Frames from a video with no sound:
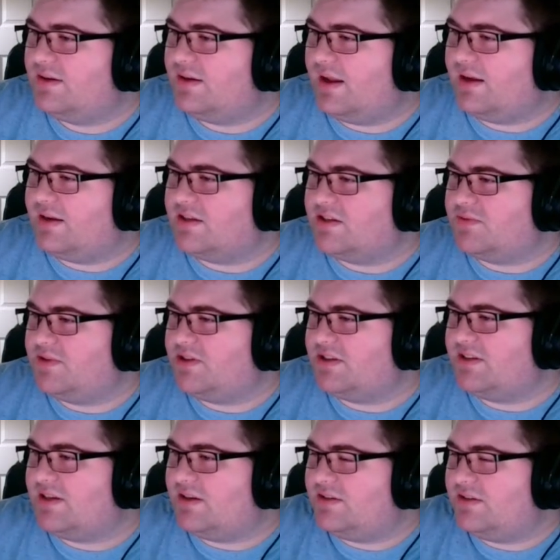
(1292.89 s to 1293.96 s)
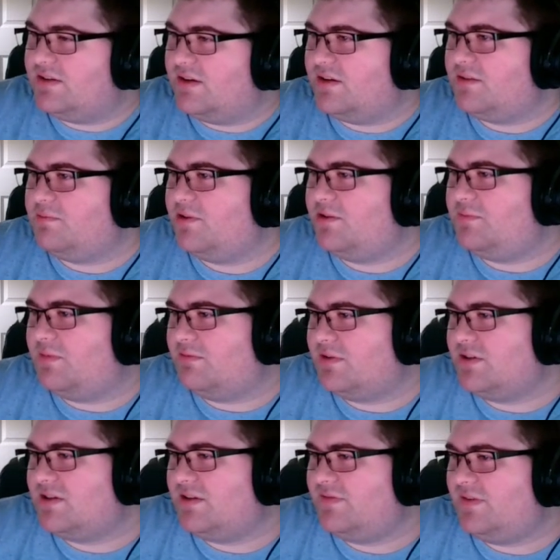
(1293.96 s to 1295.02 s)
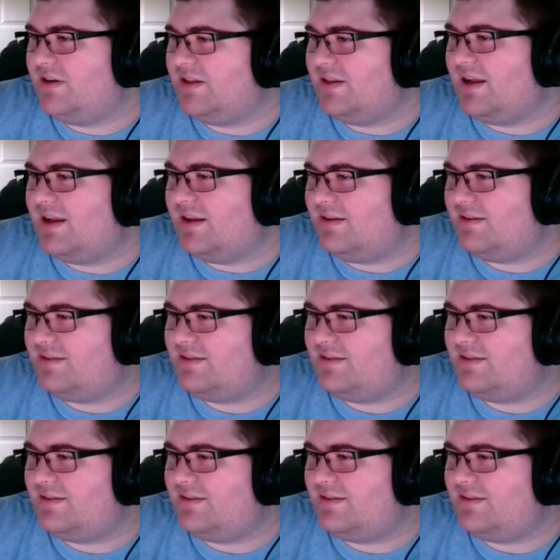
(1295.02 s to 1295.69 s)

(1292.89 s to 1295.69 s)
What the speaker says: I can switch Excel to dark mode, but where's the fun in that?